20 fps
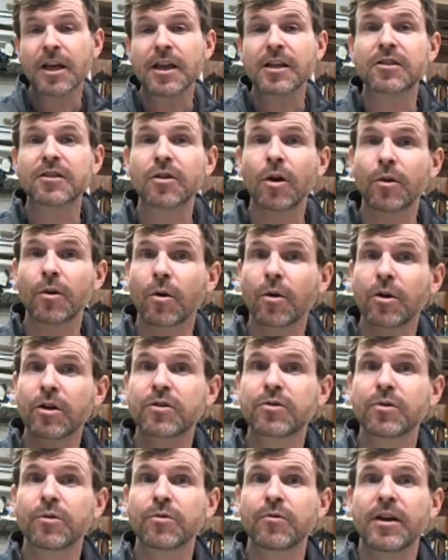So in order
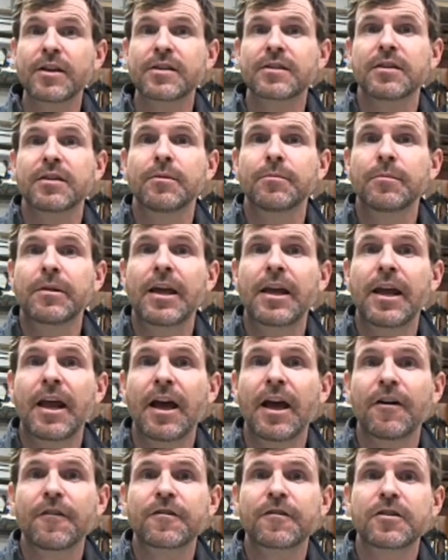to arrest him, they
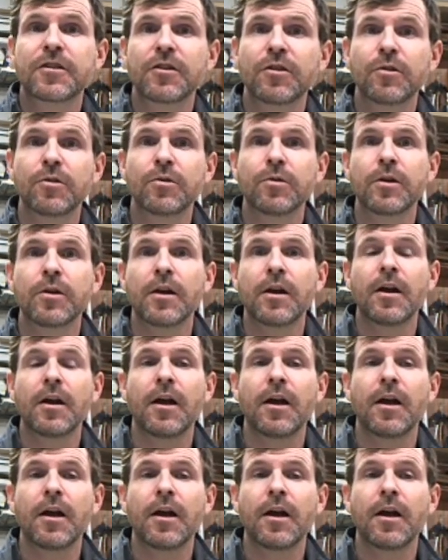have to